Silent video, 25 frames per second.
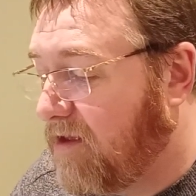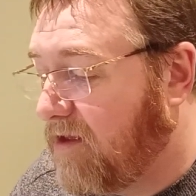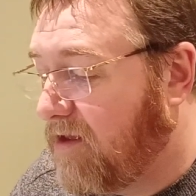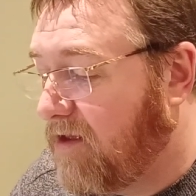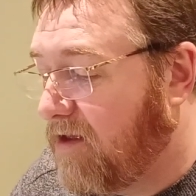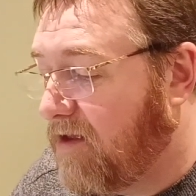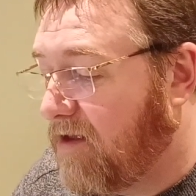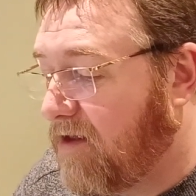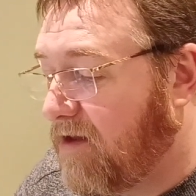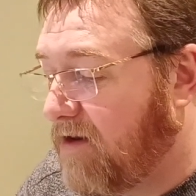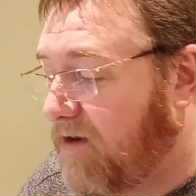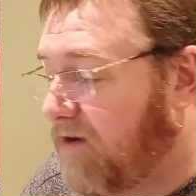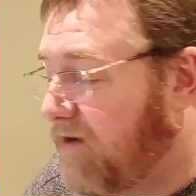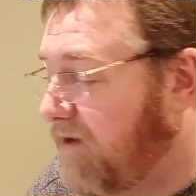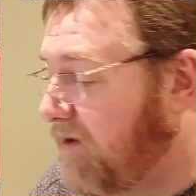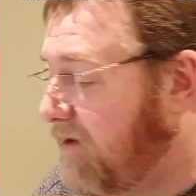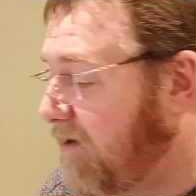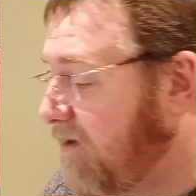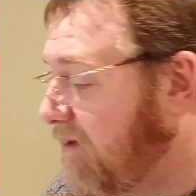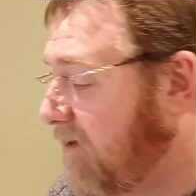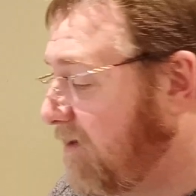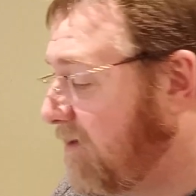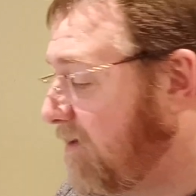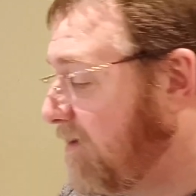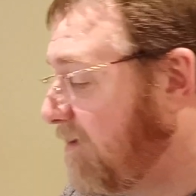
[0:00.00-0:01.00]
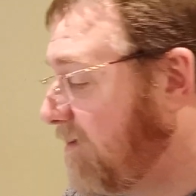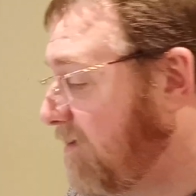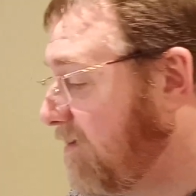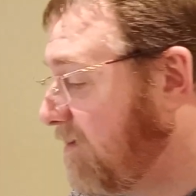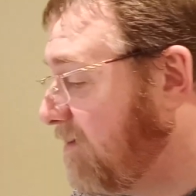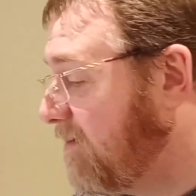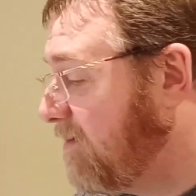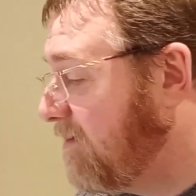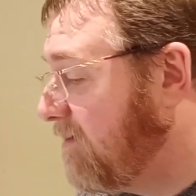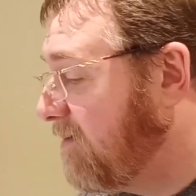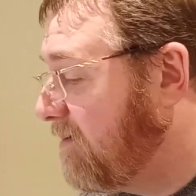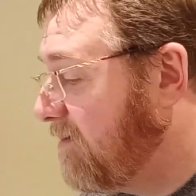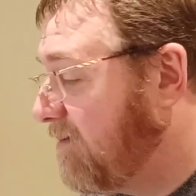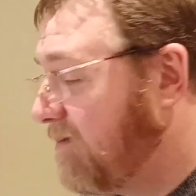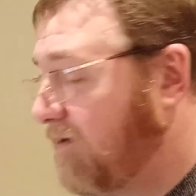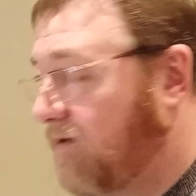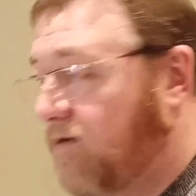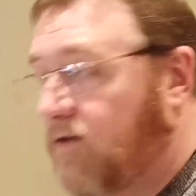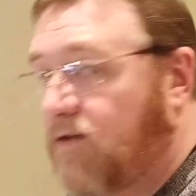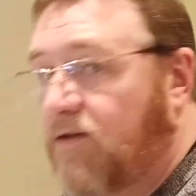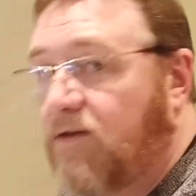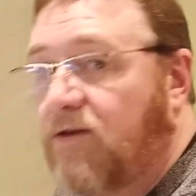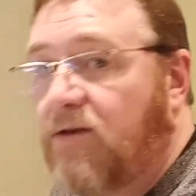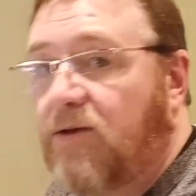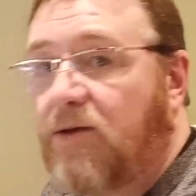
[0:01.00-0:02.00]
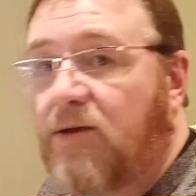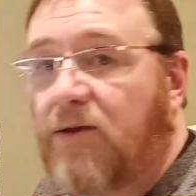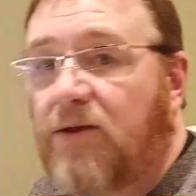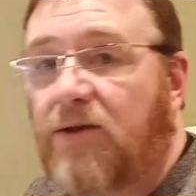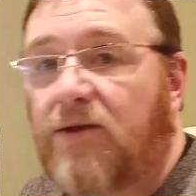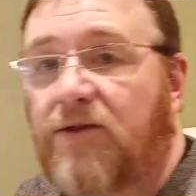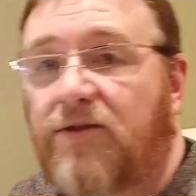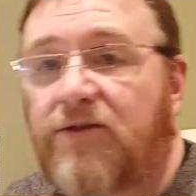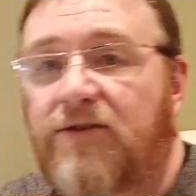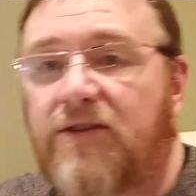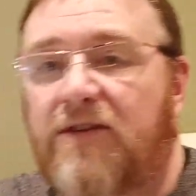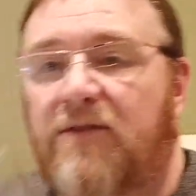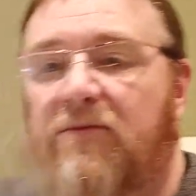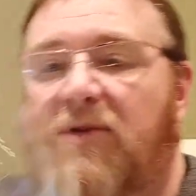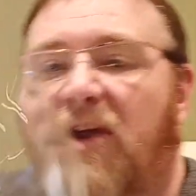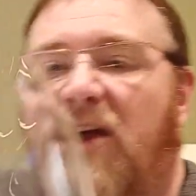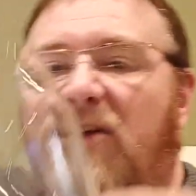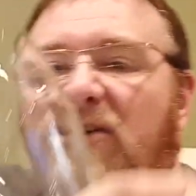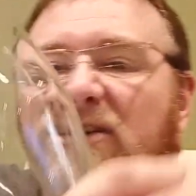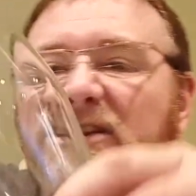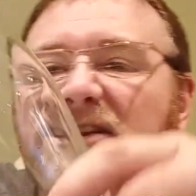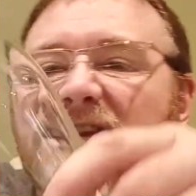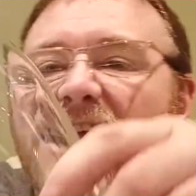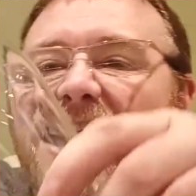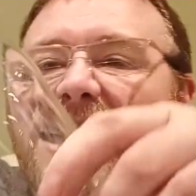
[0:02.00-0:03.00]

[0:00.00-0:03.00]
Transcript: and let's see how it's